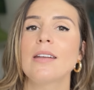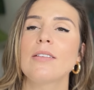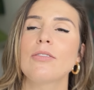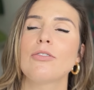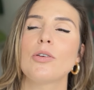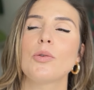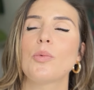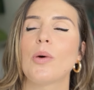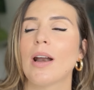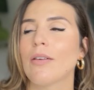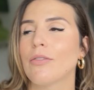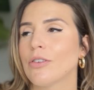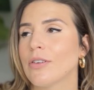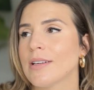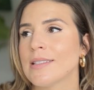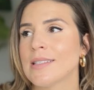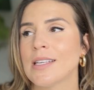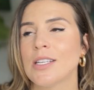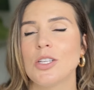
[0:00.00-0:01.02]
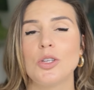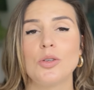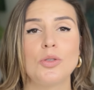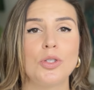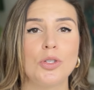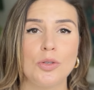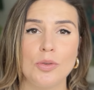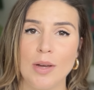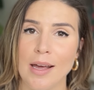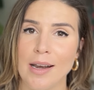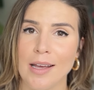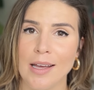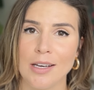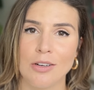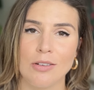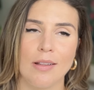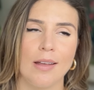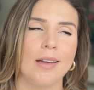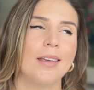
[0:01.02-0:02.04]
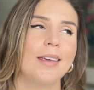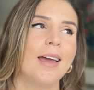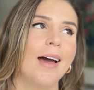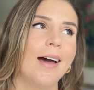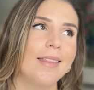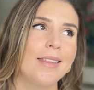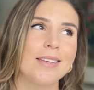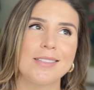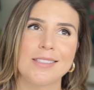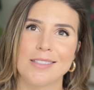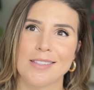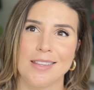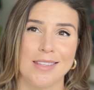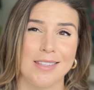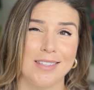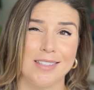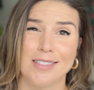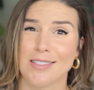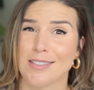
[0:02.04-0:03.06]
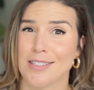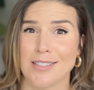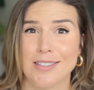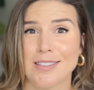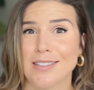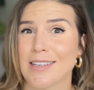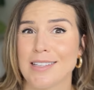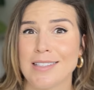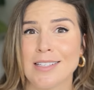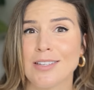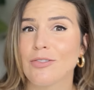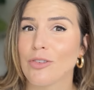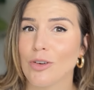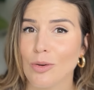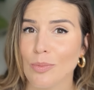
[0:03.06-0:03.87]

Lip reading: if for whatever reason you do get it and you're like, yeah, this just isn't for